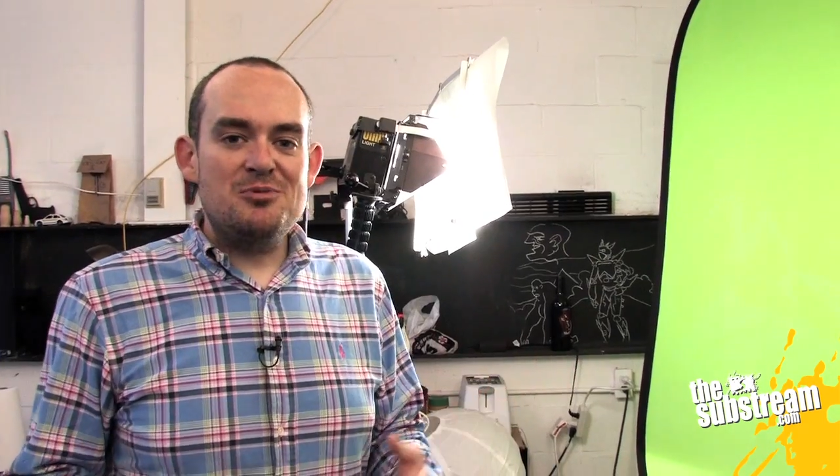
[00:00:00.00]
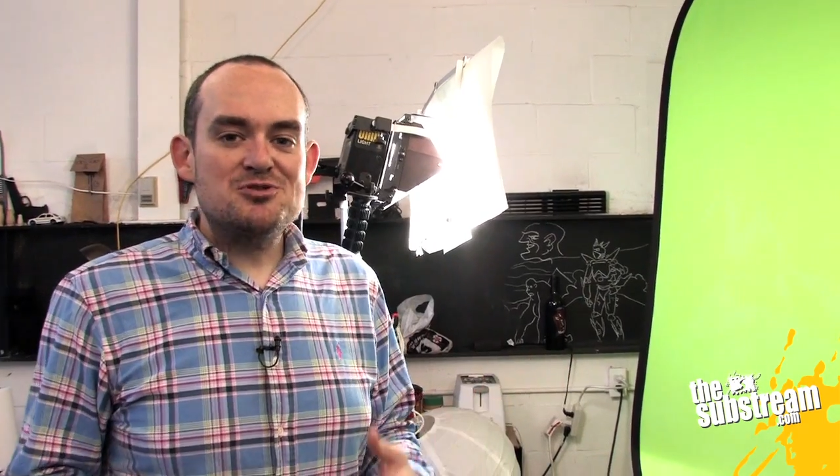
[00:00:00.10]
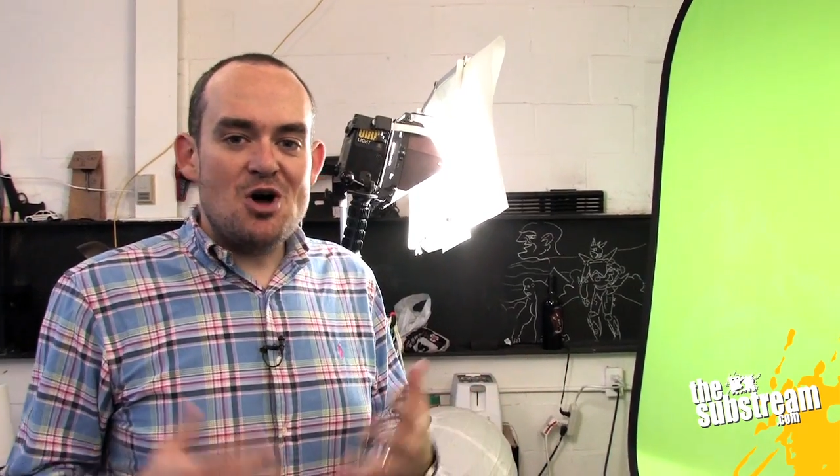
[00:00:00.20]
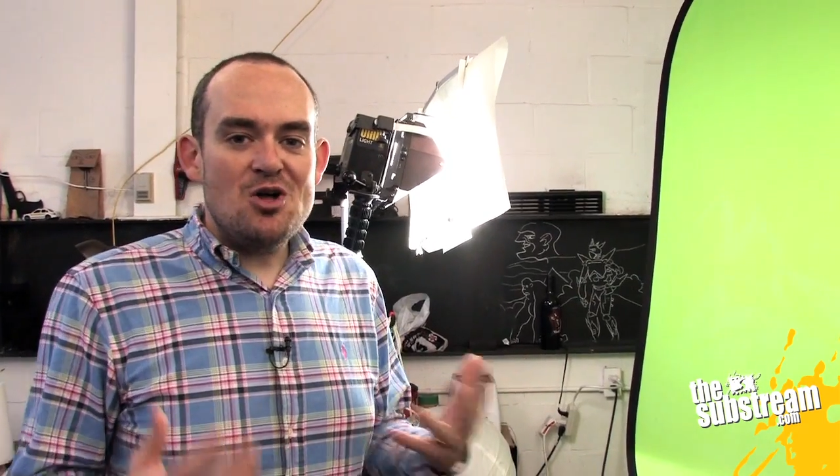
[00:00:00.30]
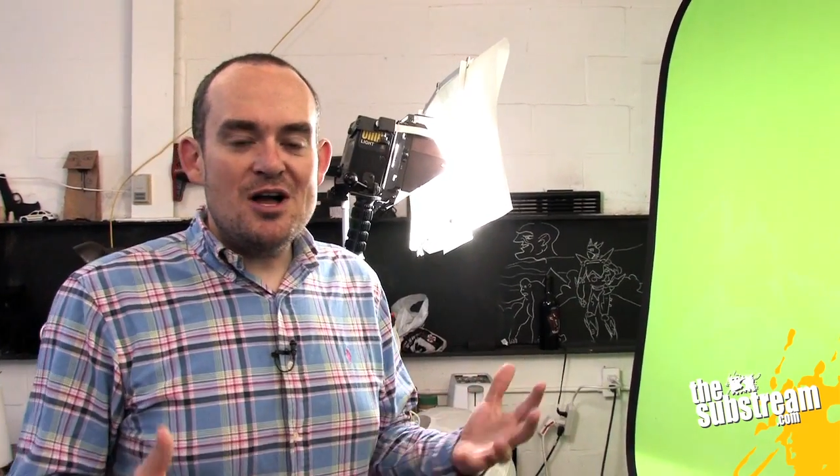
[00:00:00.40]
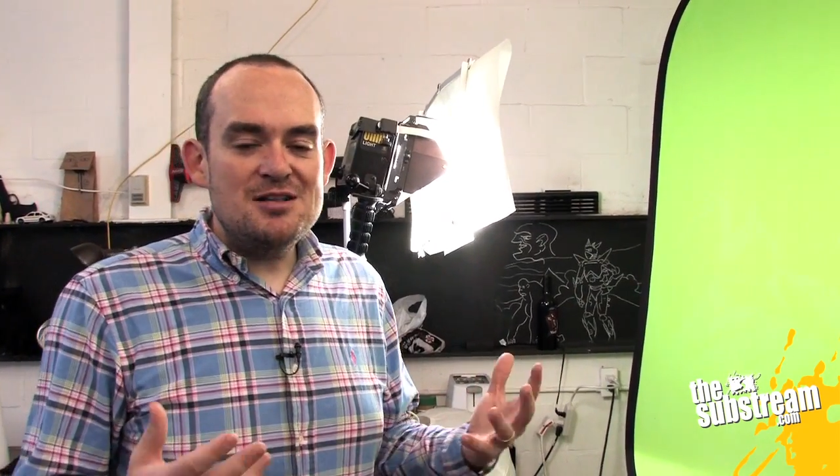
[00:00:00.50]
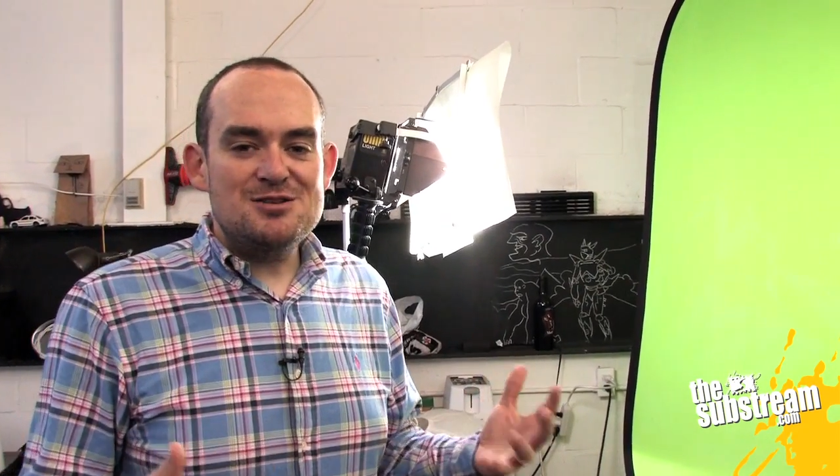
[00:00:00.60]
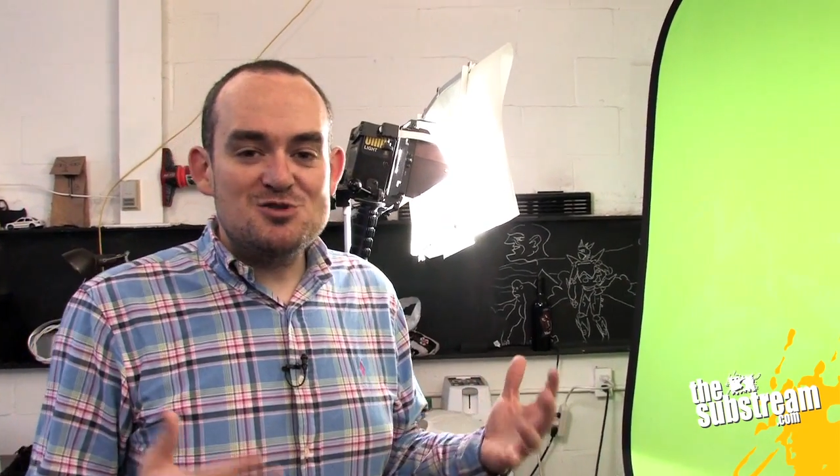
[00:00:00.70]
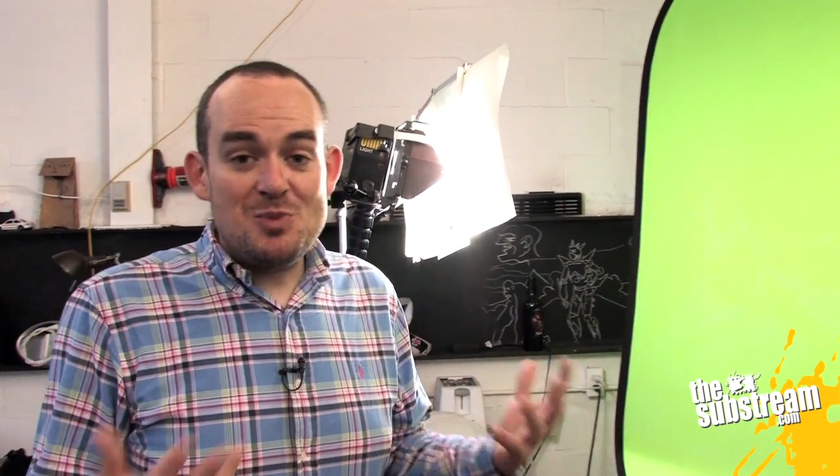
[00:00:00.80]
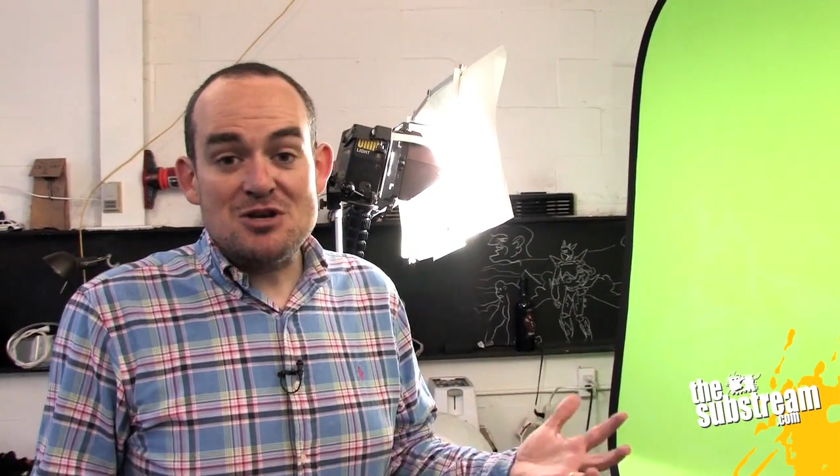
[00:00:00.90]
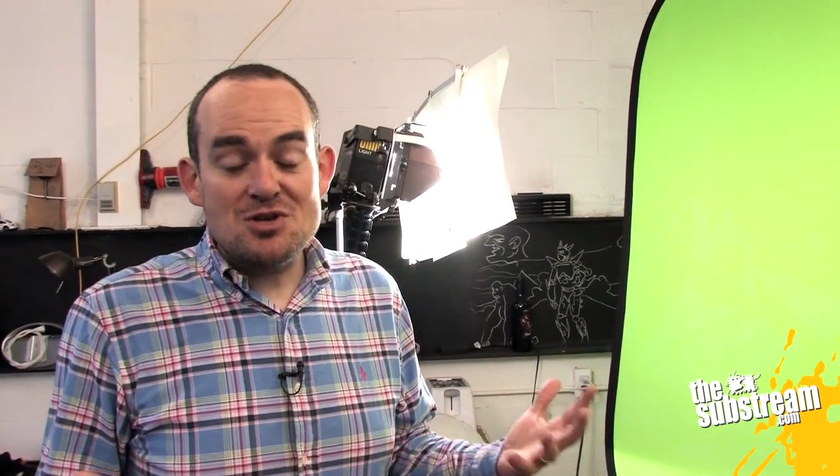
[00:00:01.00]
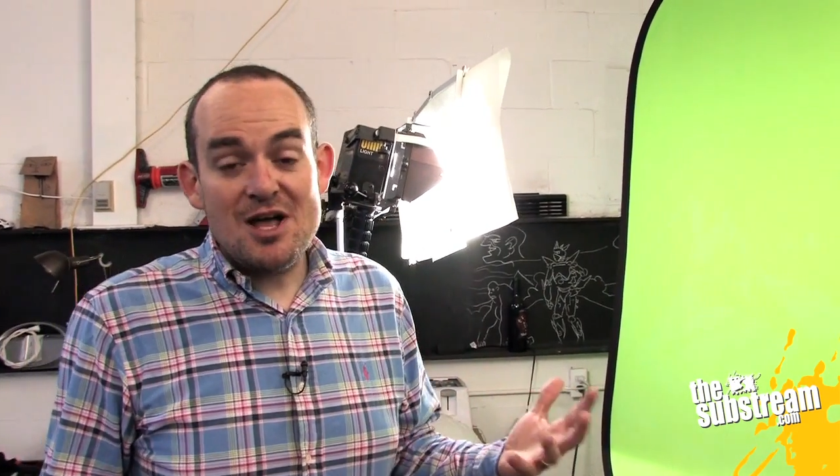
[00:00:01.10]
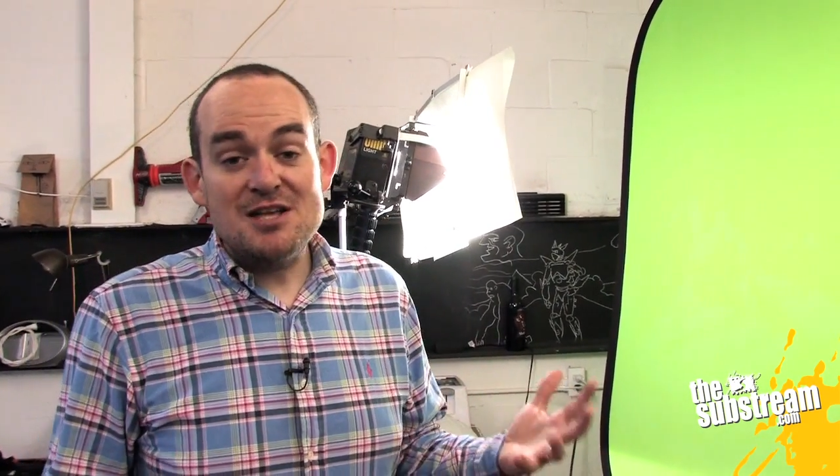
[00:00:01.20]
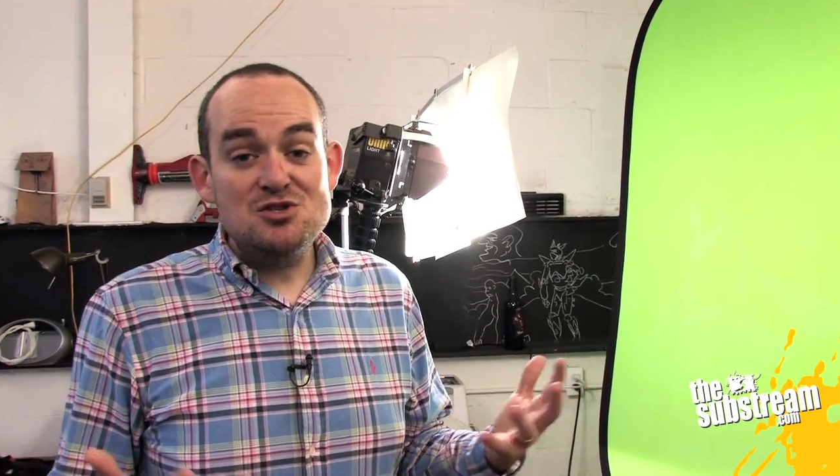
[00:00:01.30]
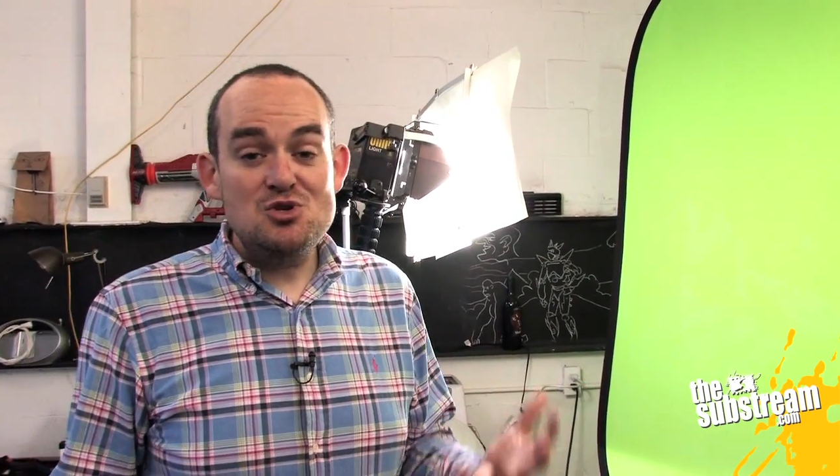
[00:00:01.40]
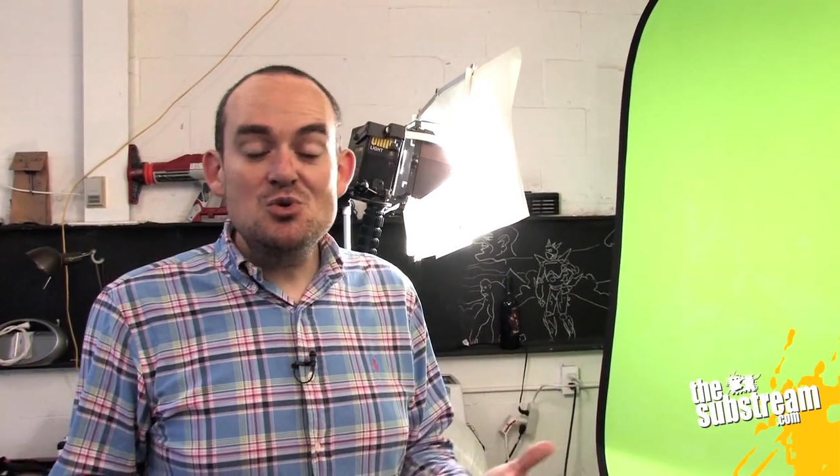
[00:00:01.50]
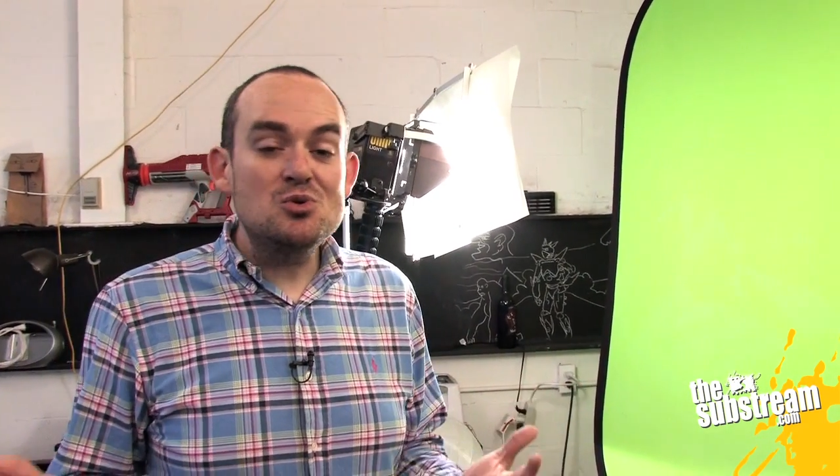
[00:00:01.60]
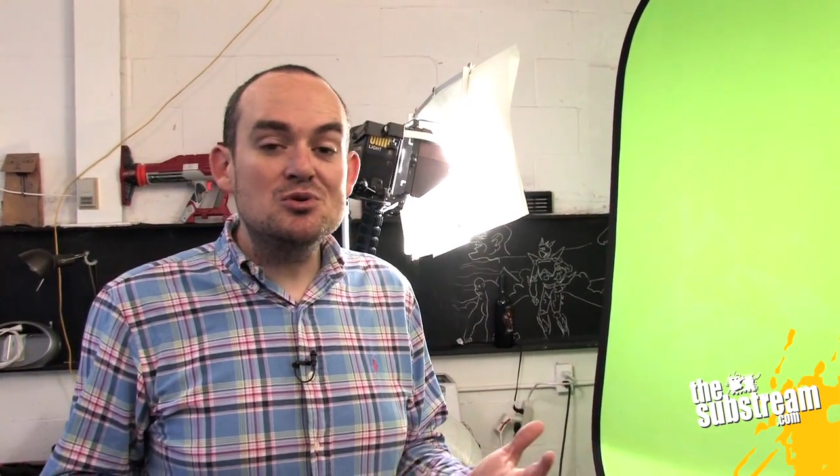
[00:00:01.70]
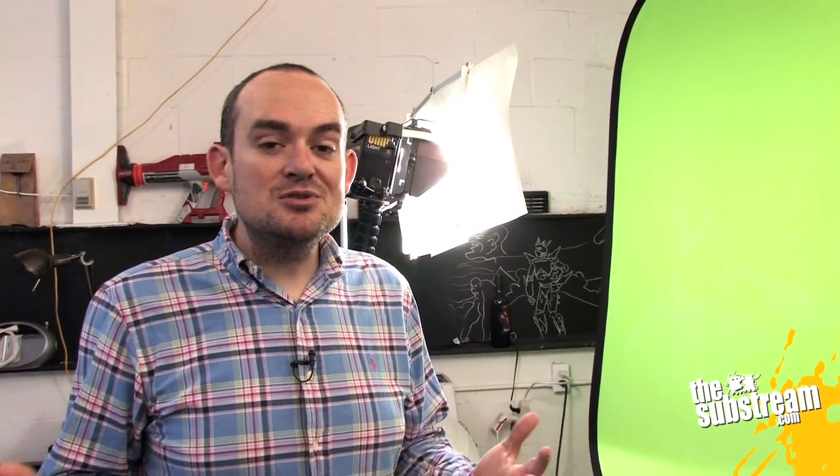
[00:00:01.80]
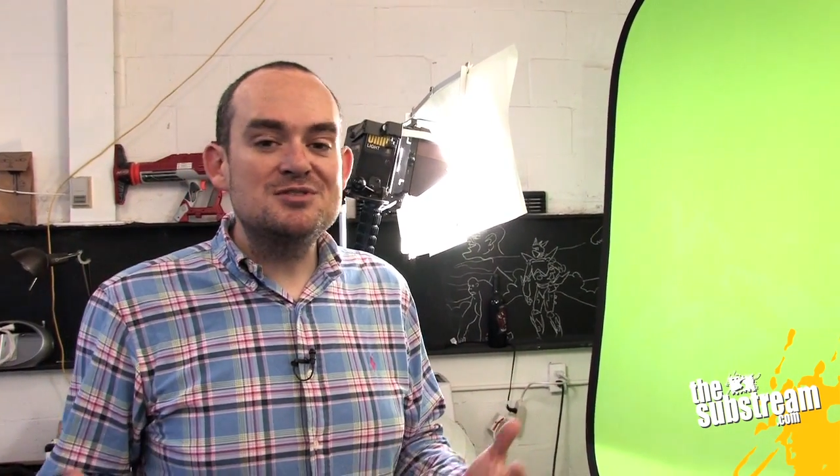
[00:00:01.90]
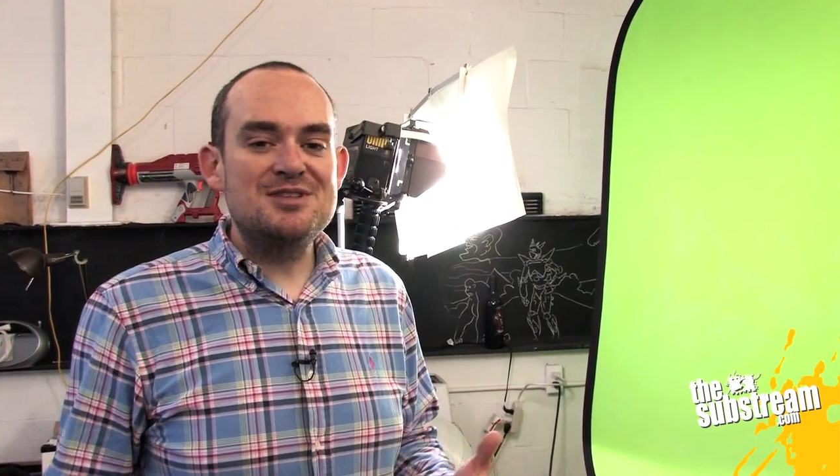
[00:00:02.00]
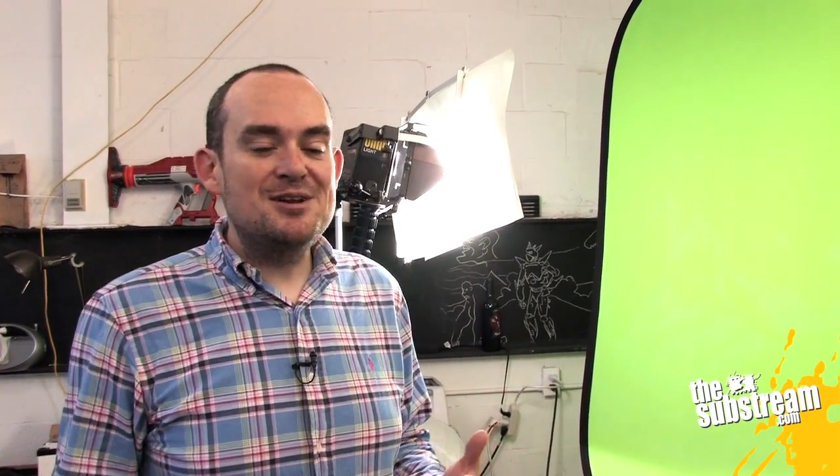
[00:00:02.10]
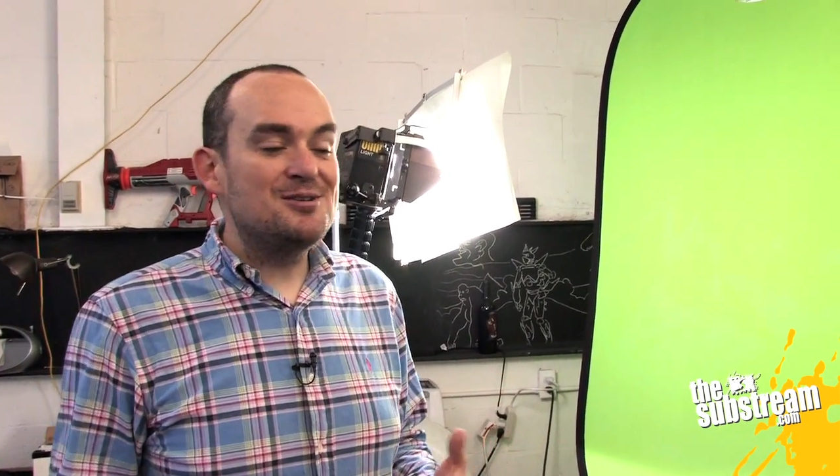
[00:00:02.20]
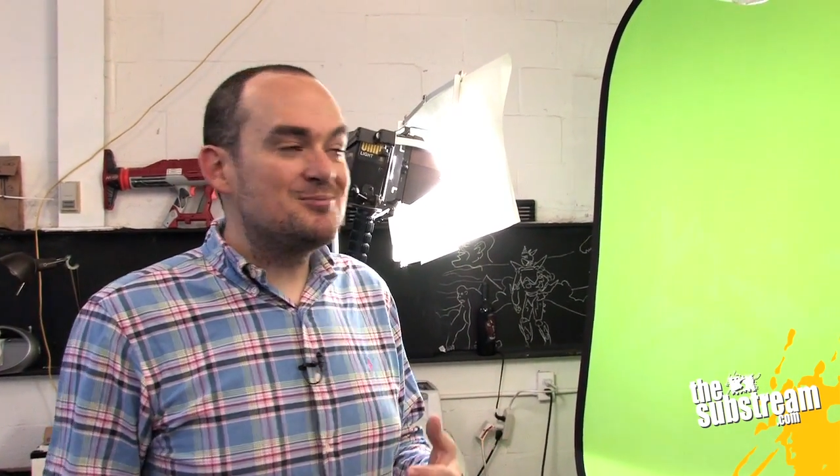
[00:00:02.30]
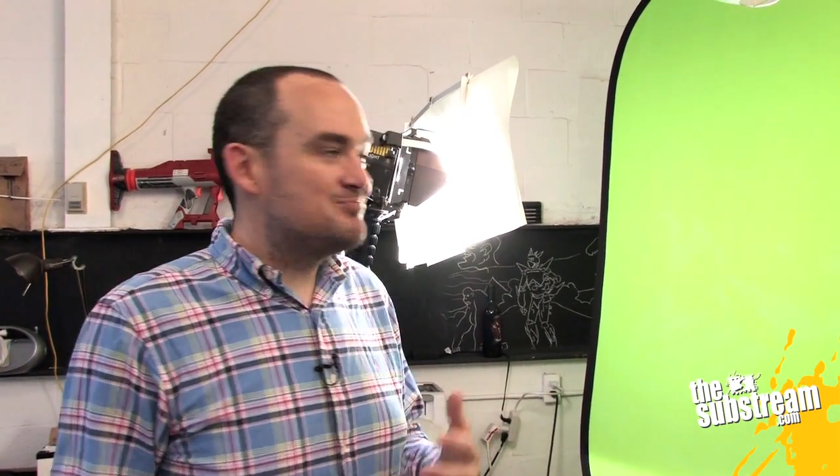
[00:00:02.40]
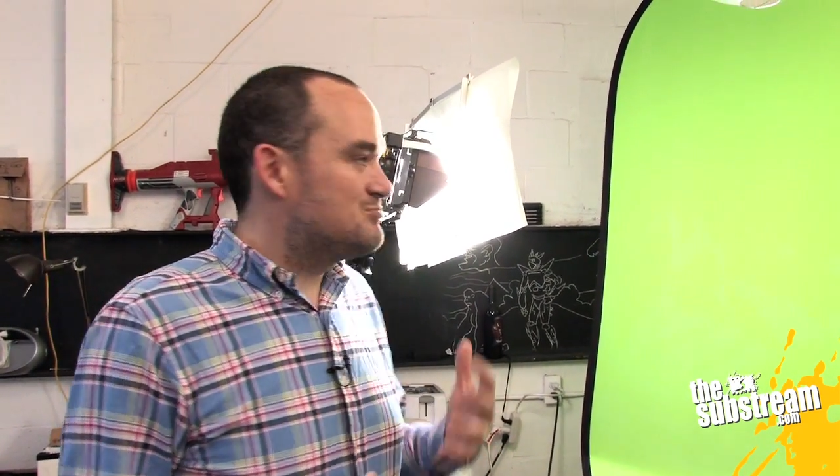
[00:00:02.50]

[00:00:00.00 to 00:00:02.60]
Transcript: there's all kinds of specialized tools that'll